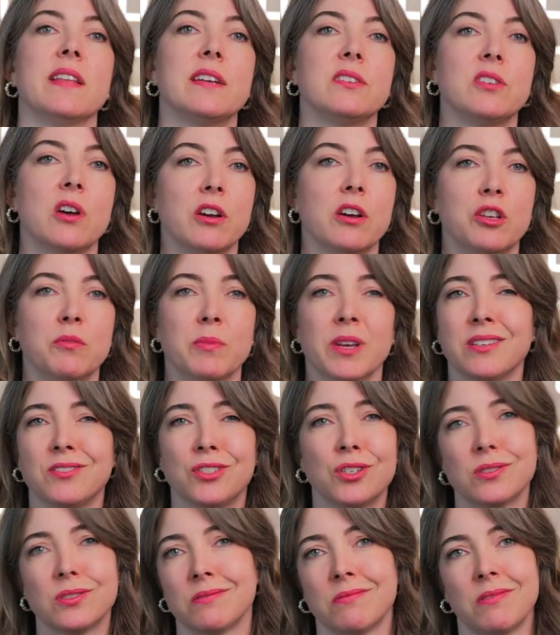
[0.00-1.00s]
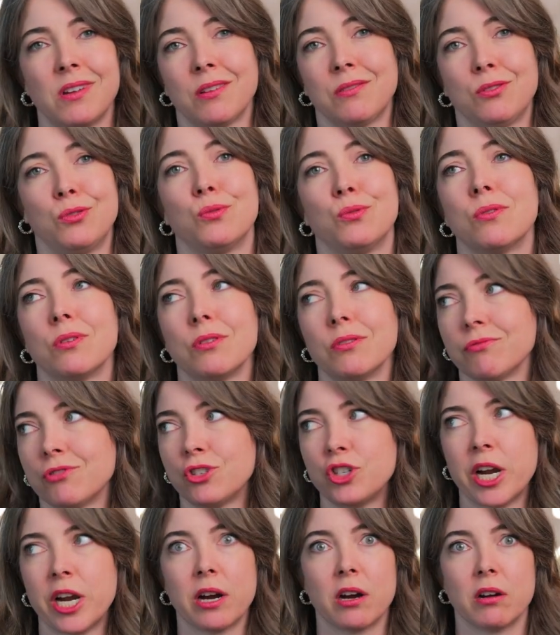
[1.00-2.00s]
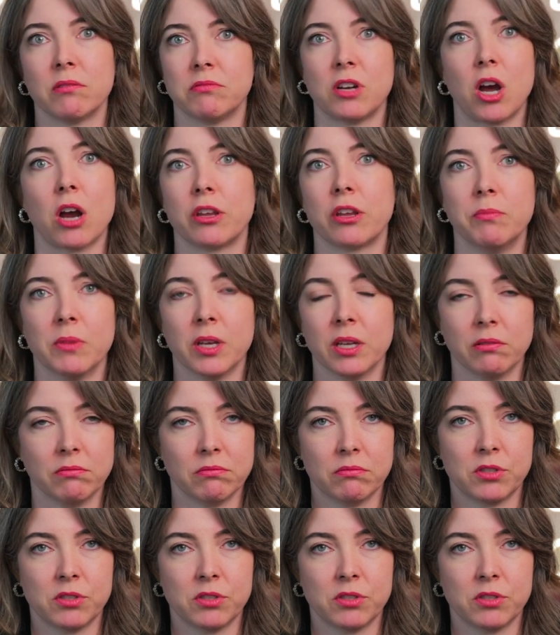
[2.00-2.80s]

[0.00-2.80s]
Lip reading: that document, it's just a Google Share document.